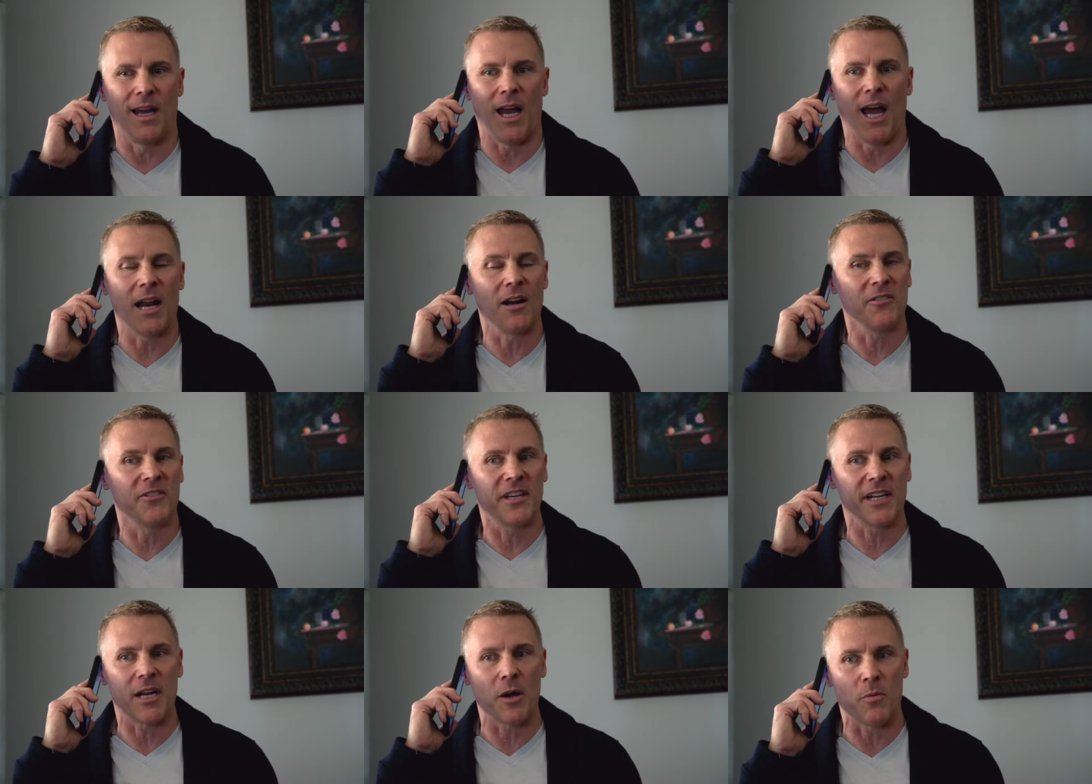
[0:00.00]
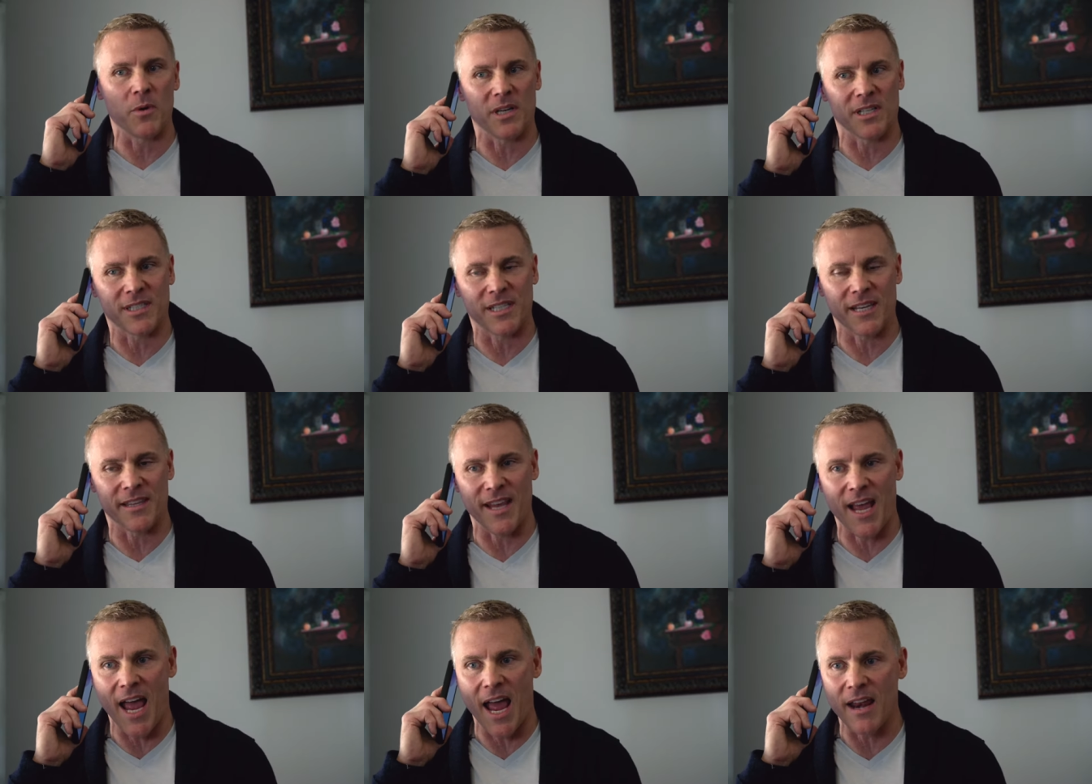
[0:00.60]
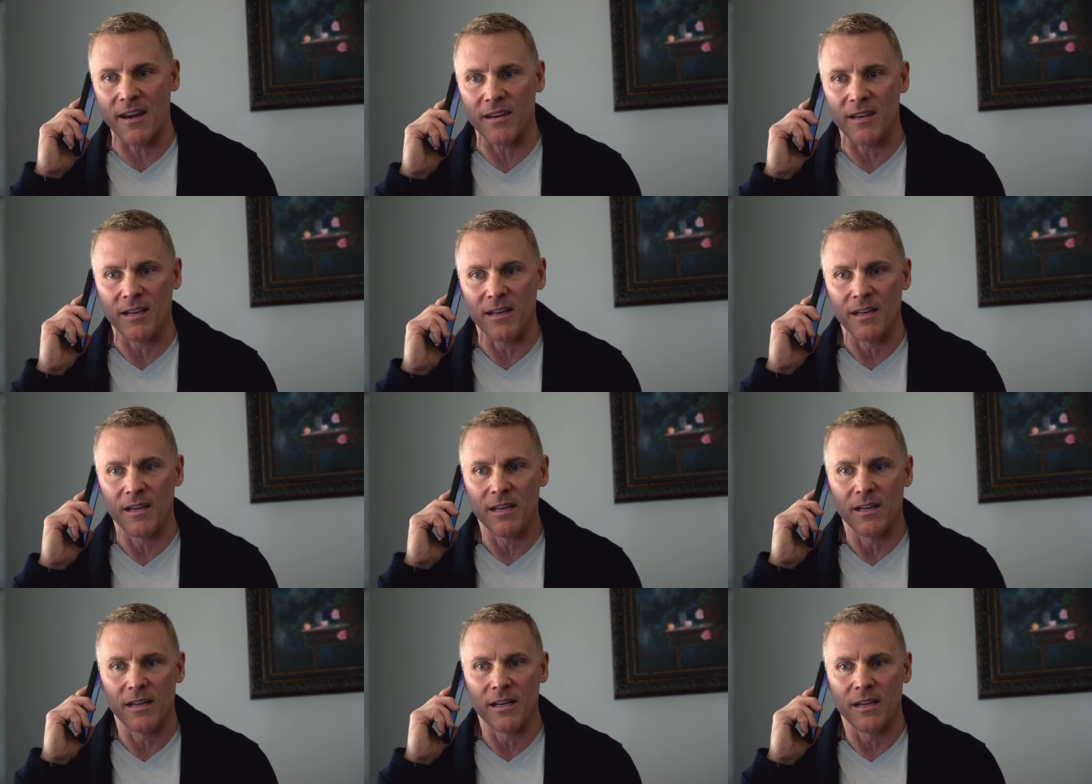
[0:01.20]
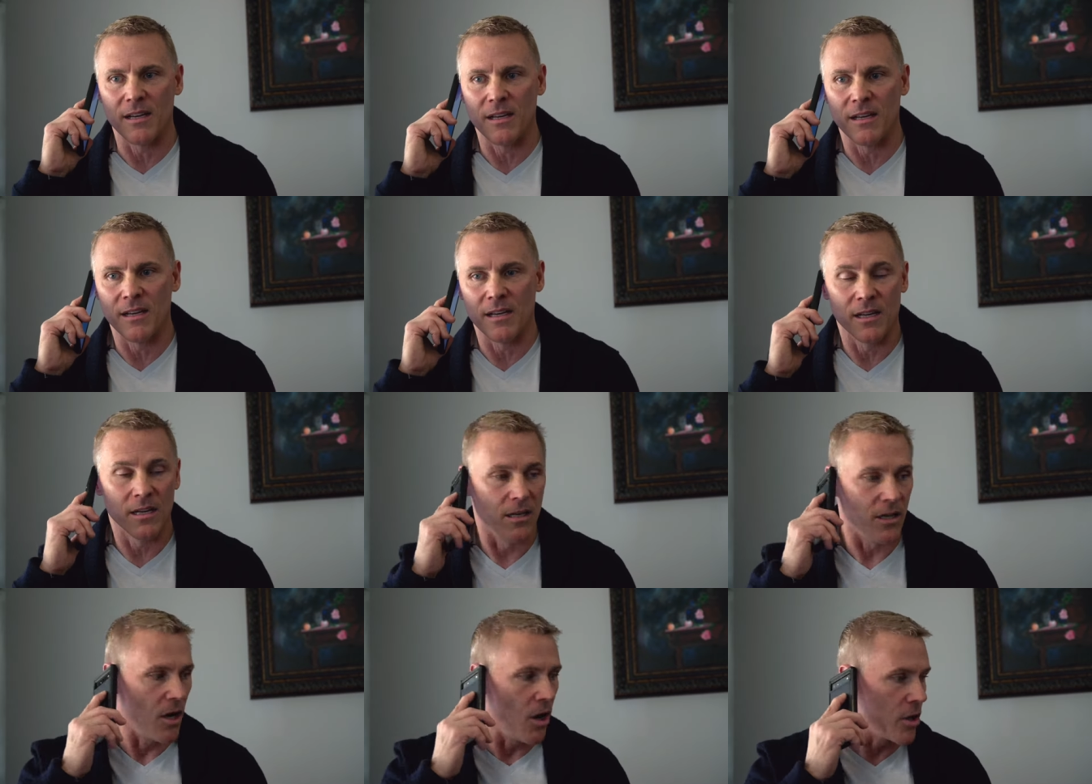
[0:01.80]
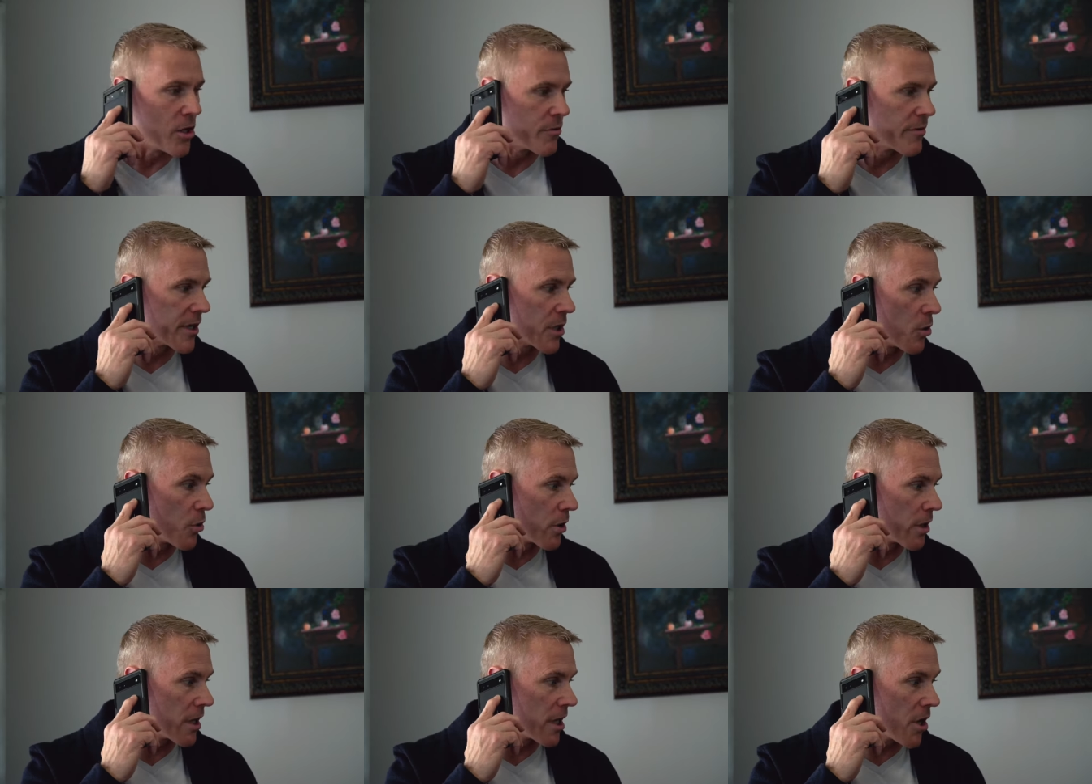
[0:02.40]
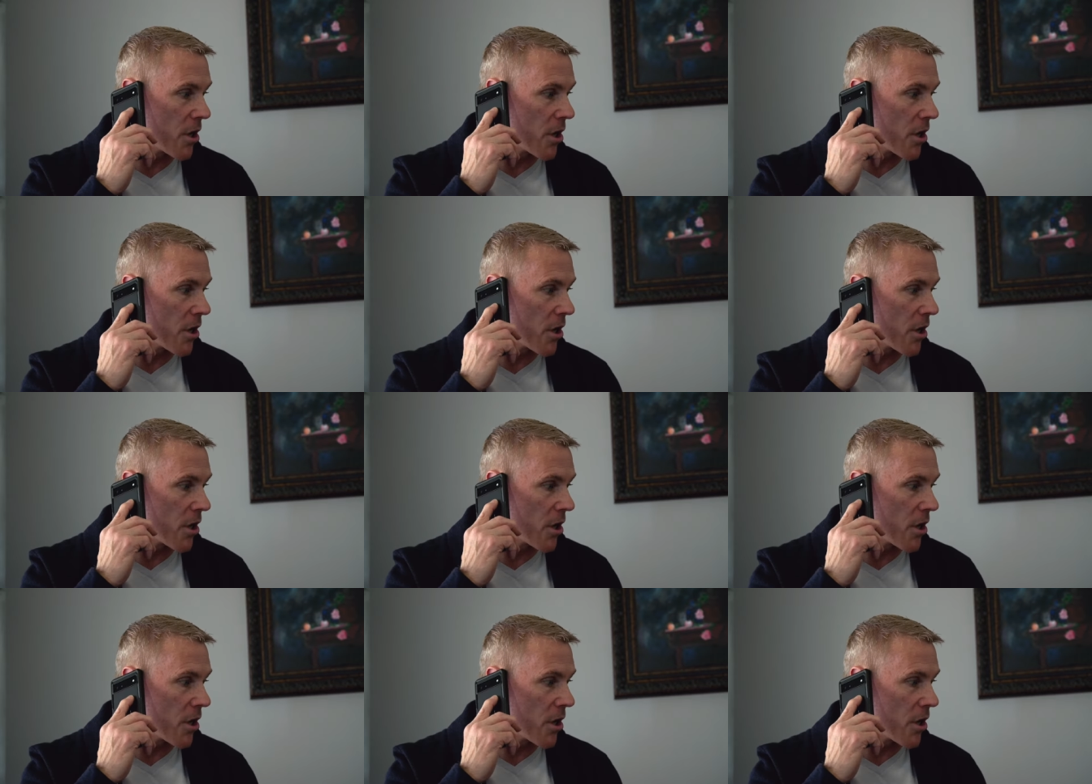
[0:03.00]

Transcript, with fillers: I don't think I would have said that. Oh, you recorded